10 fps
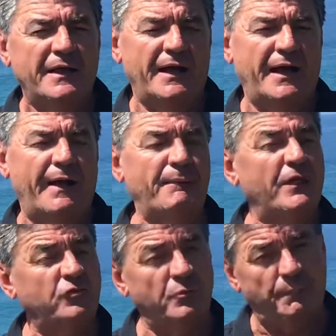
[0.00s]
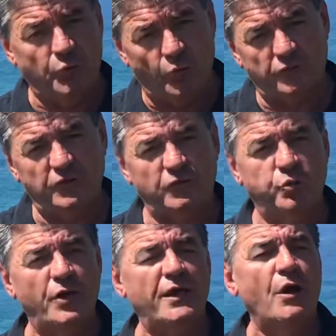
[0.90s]
Had some reports this
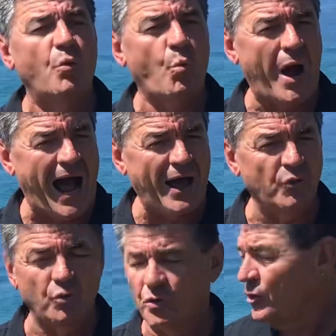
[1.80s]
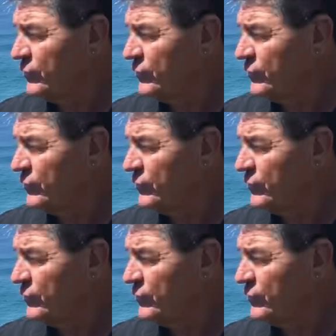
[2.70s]
week. Wahoo,